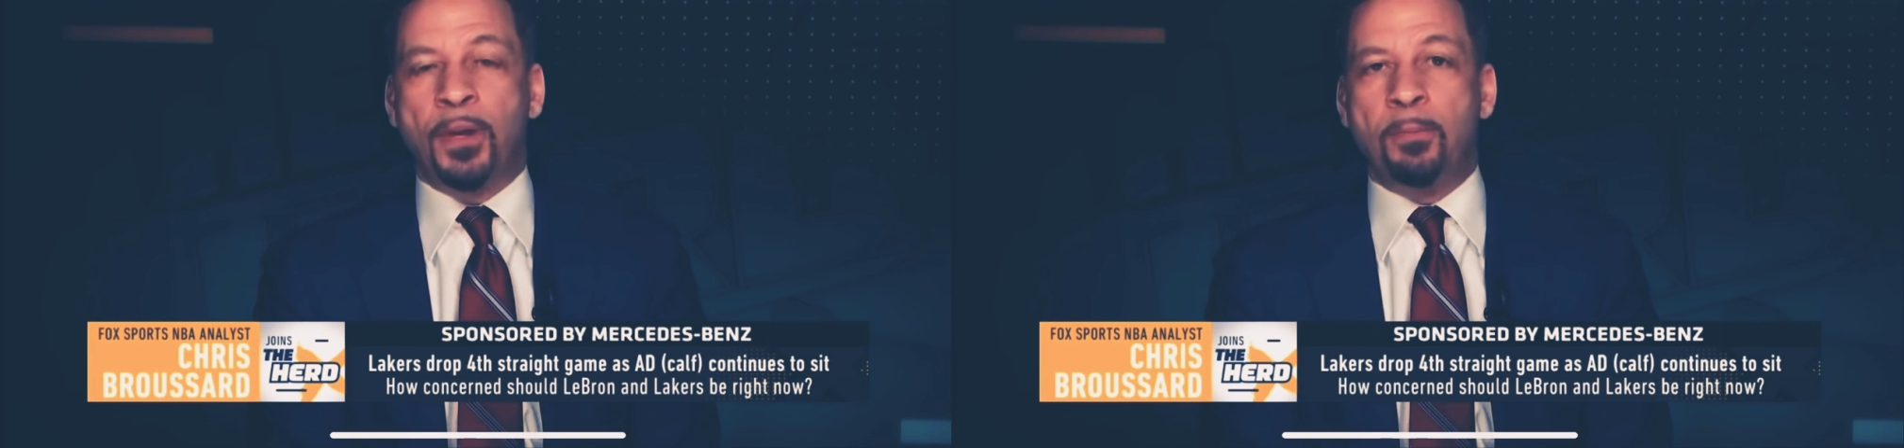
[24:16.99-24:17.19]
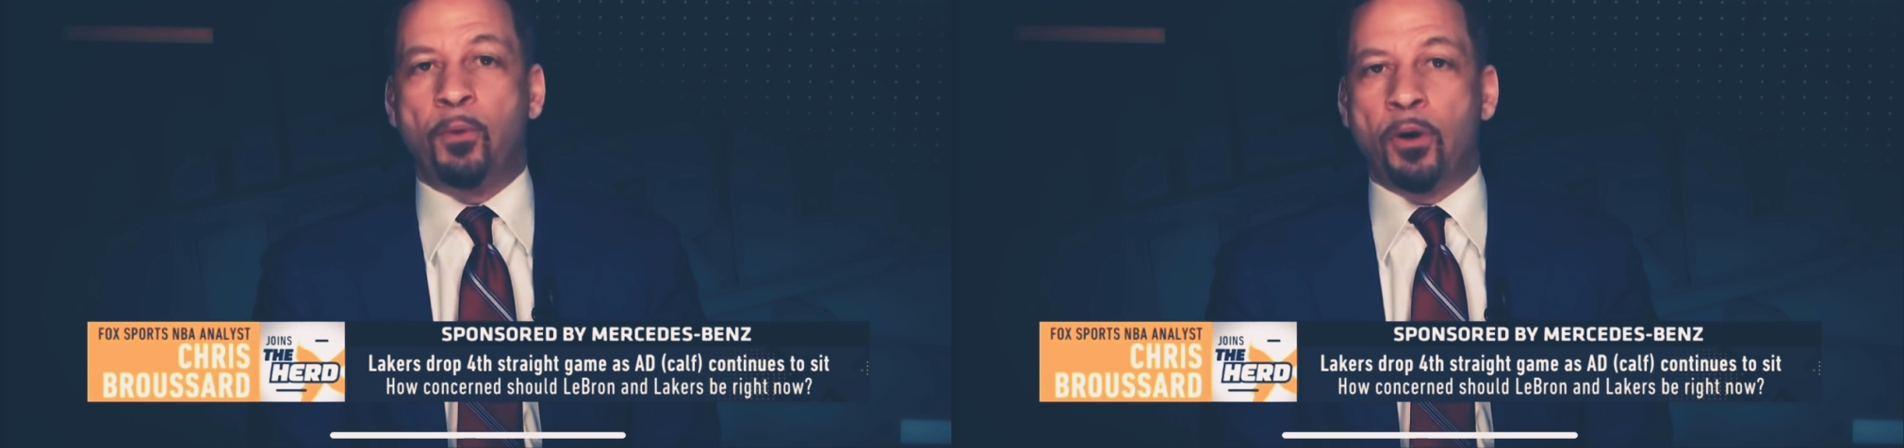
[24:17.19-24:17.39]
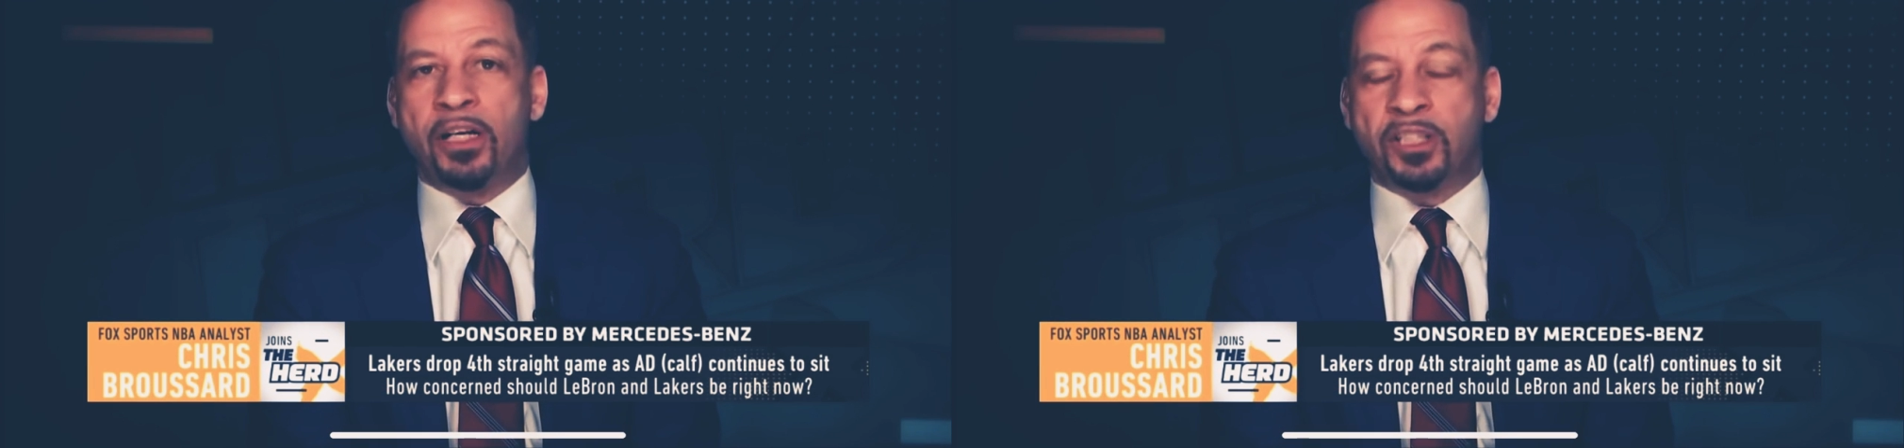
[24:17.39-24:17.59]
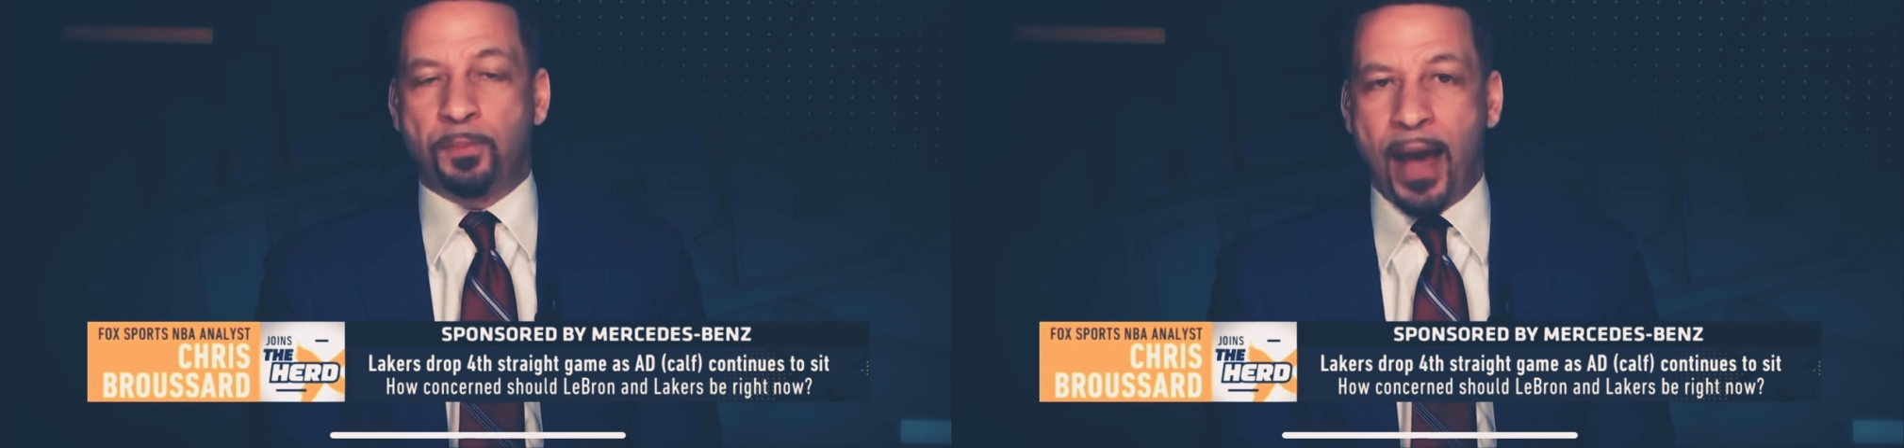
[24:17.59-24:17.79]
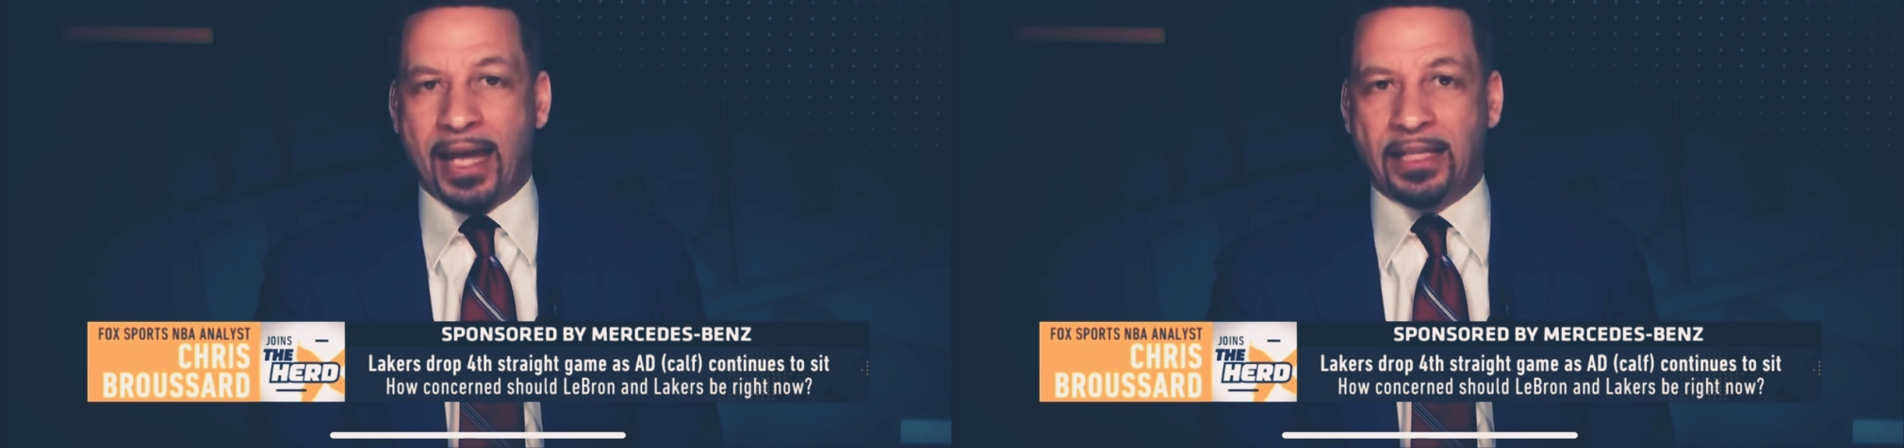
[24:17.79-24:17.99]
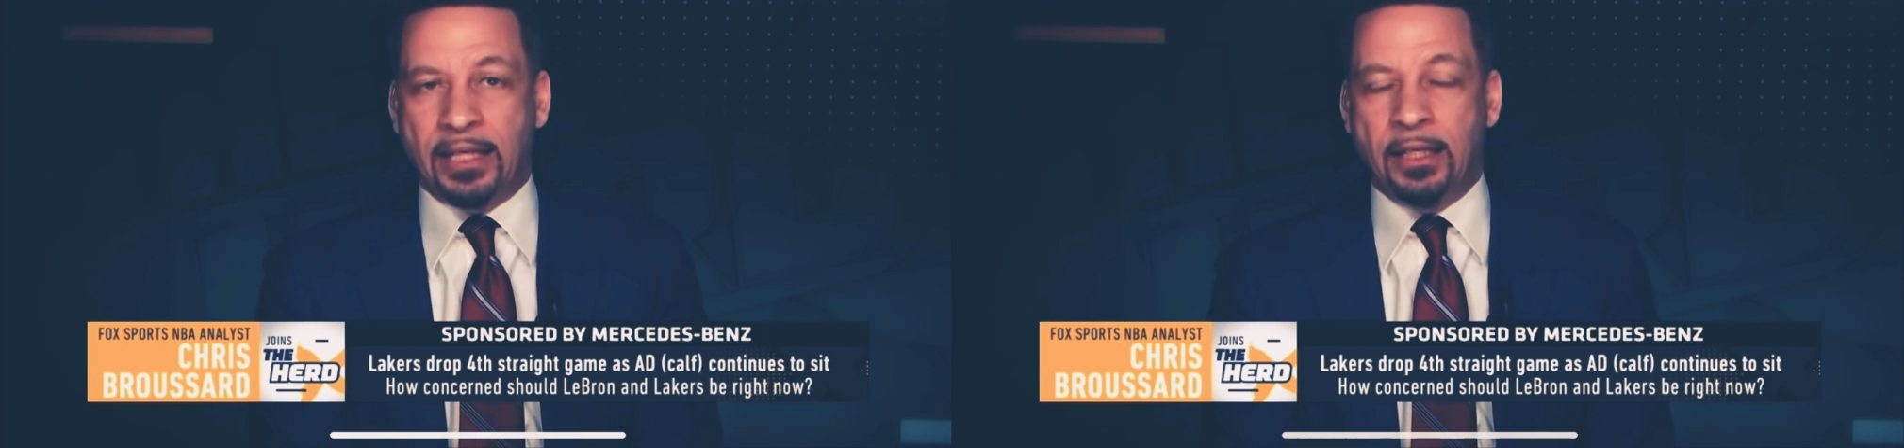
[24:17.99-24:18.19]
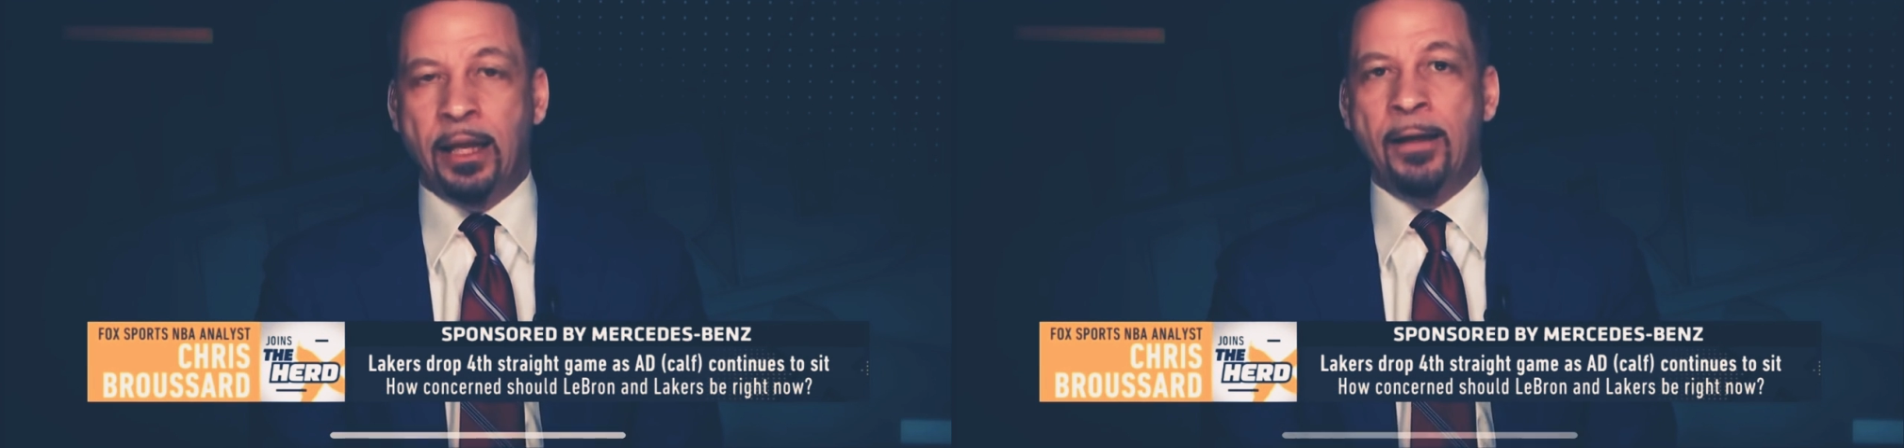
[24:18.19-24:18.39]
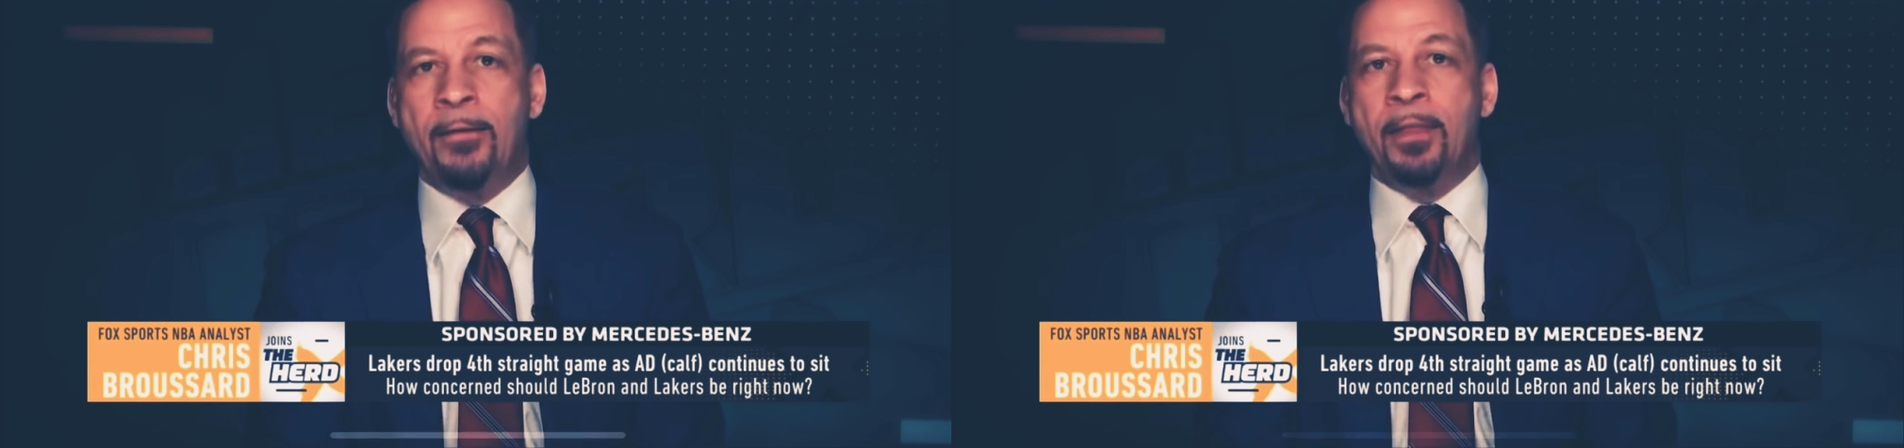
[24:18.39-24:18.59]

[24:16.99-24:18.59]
people were expecting.